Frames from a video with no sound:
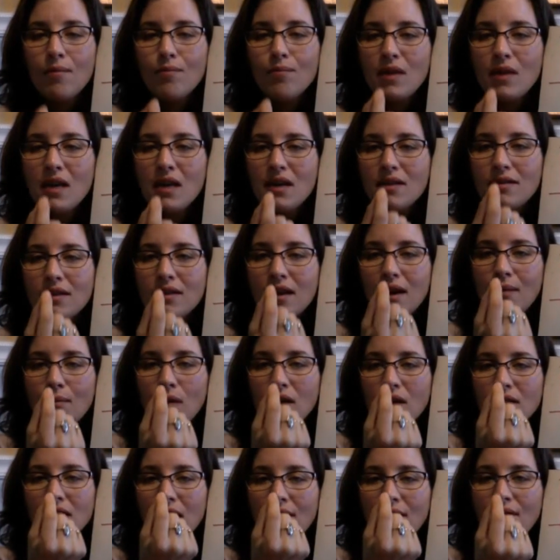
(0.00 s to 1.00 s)
means that I
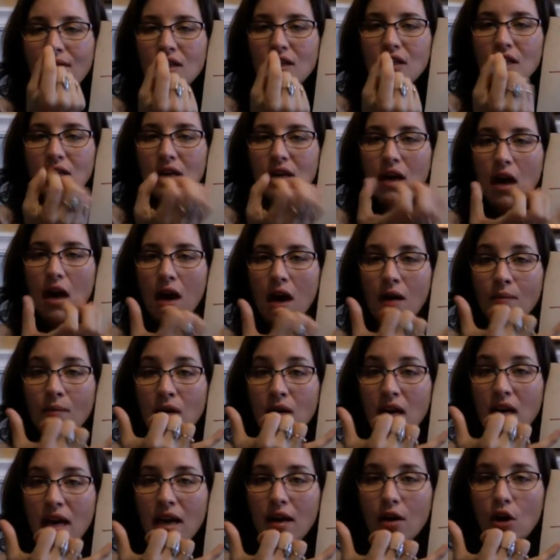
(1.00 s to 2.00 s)
must have a
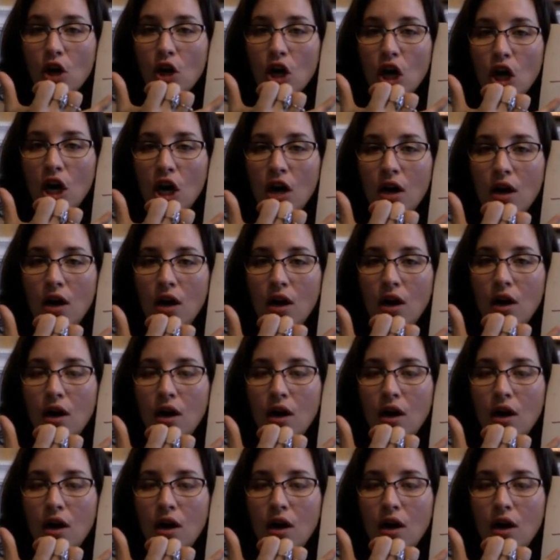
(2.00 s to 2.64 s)
denominator